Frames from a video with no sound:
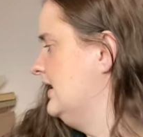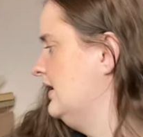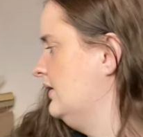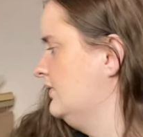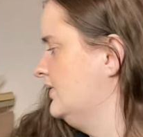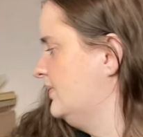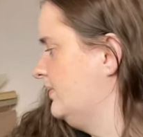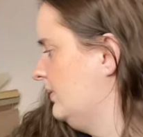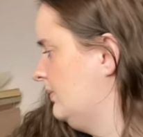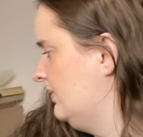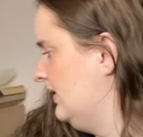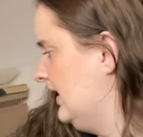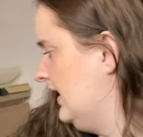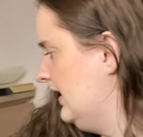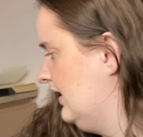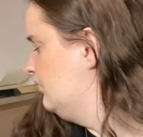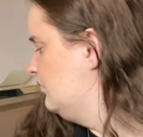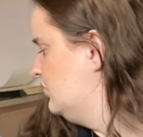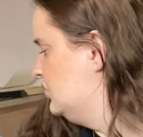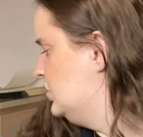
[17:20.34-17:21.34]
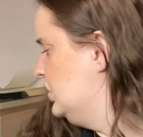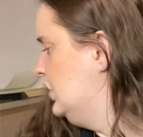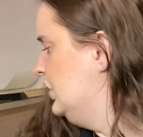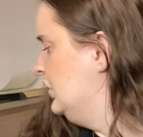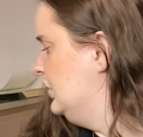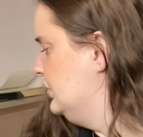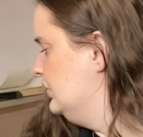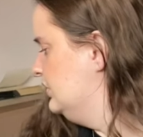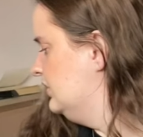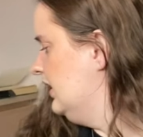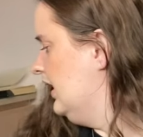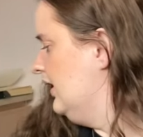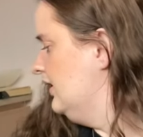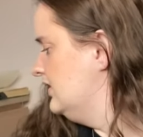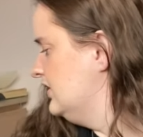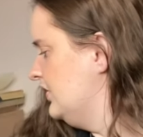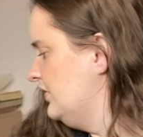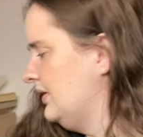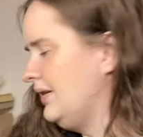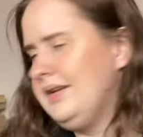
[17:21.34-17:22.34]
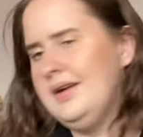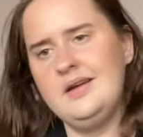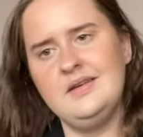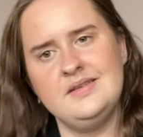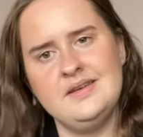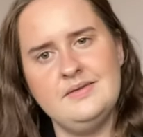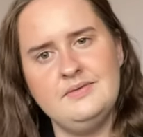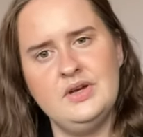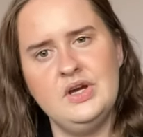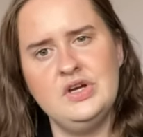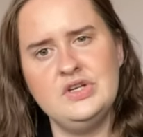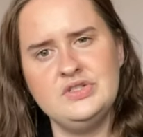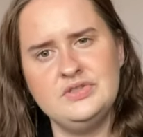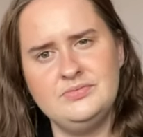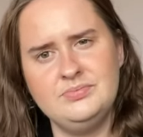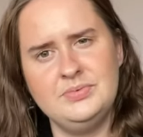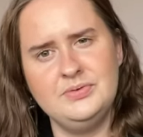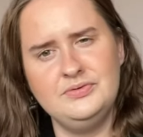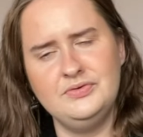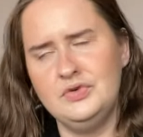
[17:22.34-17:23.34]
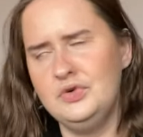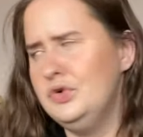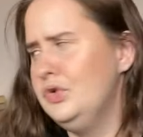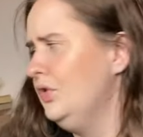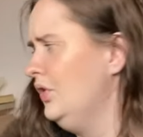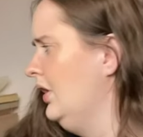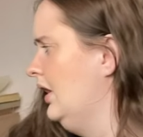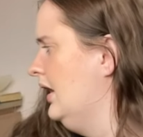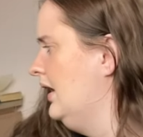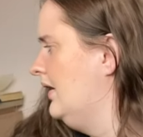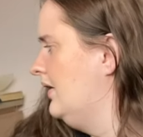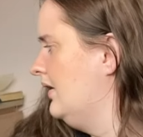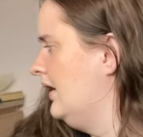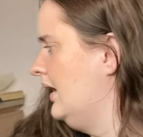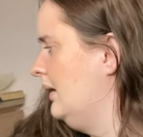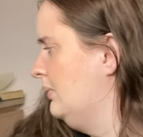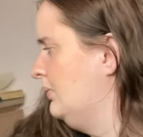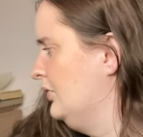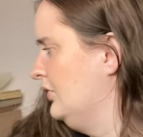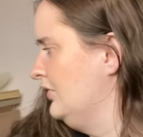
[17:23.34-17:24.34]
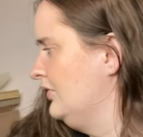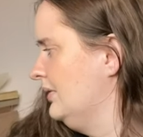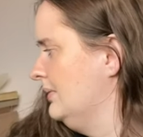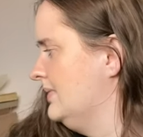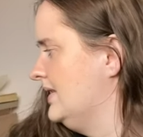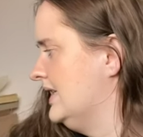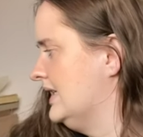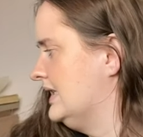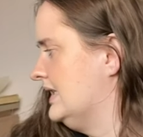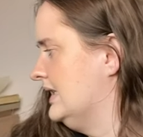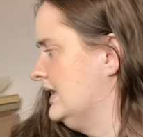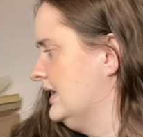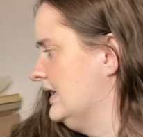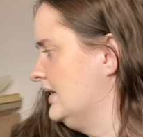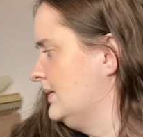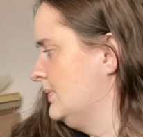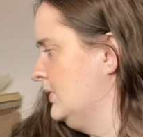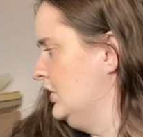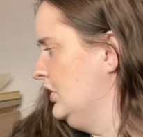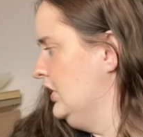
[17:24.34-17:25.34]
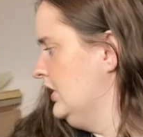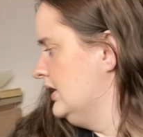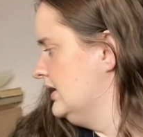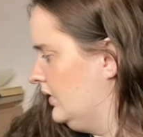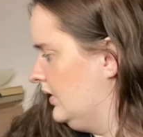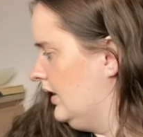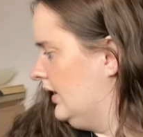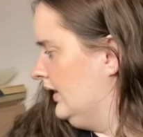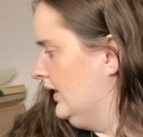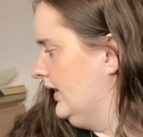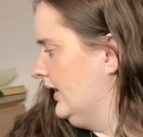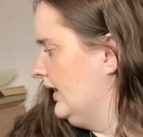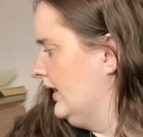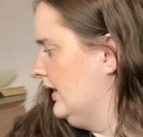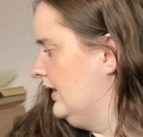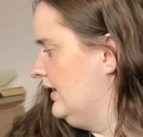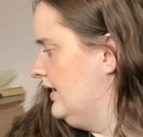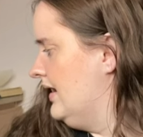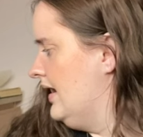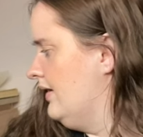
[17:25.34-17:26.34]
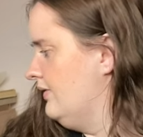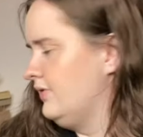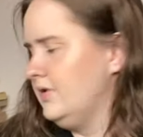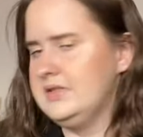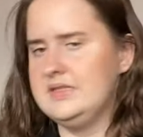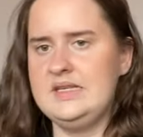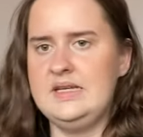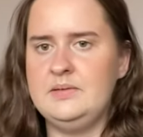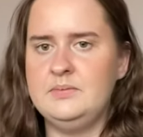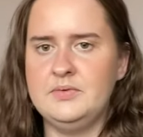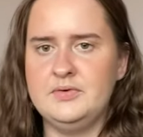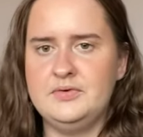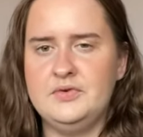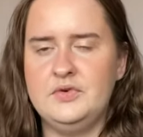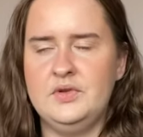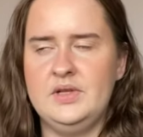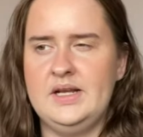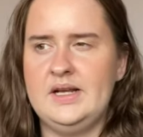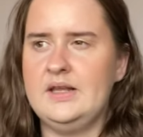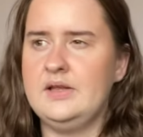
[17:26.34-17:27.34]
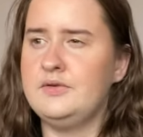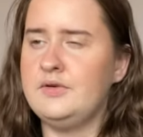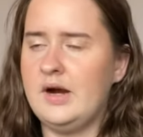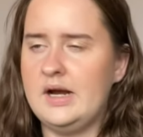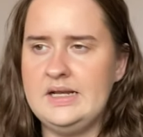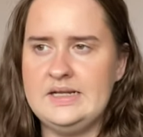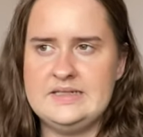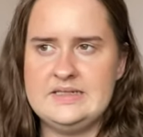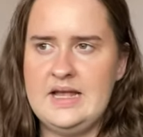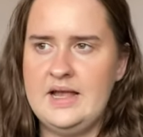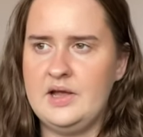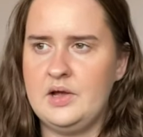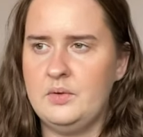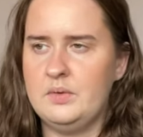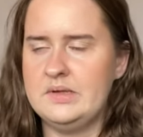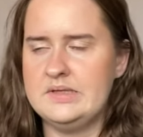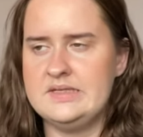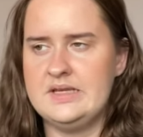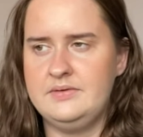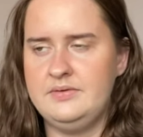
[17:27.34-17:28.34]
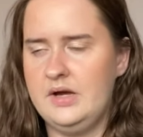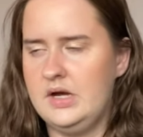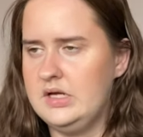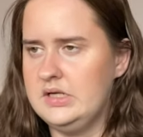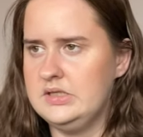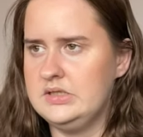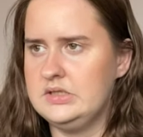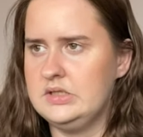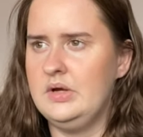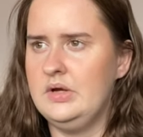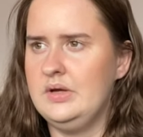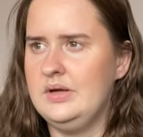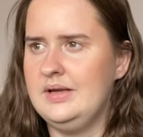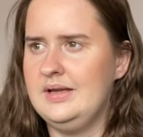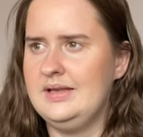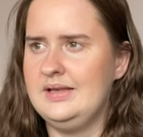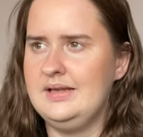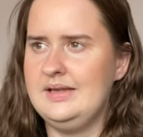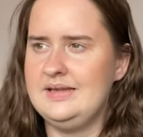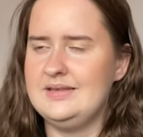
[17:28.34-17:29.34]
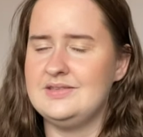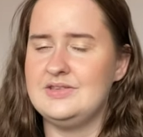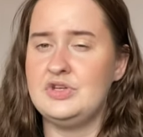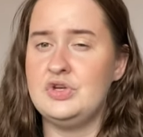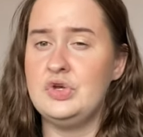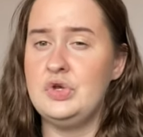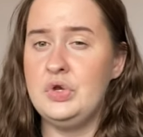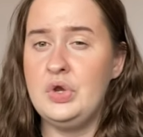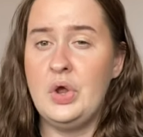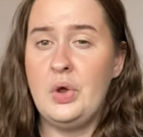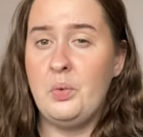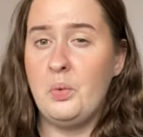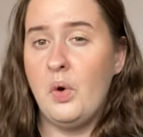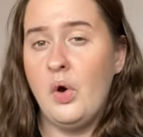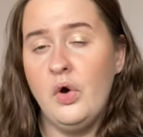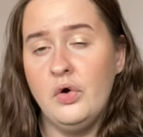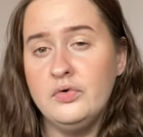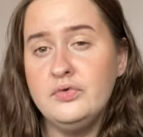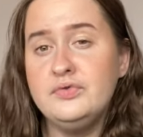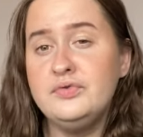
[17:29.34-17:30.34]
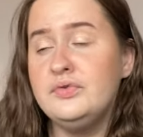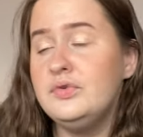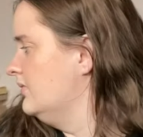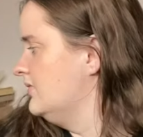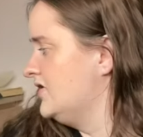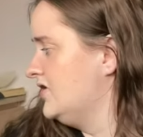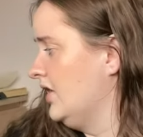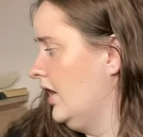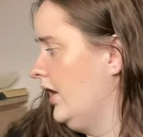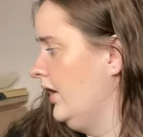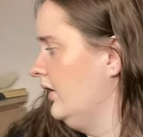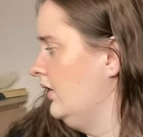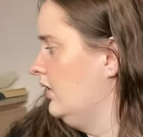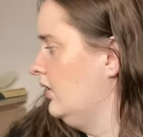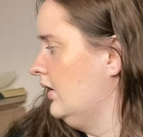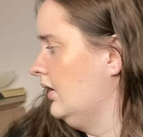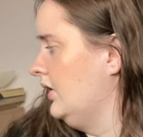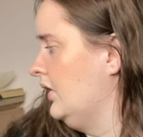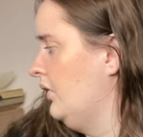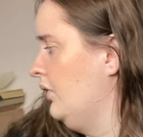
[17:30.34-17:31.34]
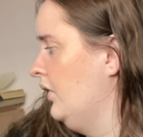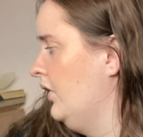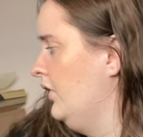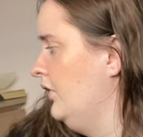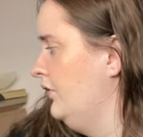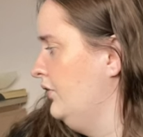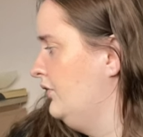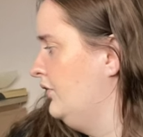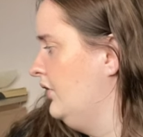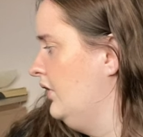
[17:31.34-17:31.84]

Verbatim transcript: there was probably two that I don't I'd never heard of before that I bought from 66 books and like had never seen before. Like the Riley Sager ones I've heard at least know of. Scythe I know of.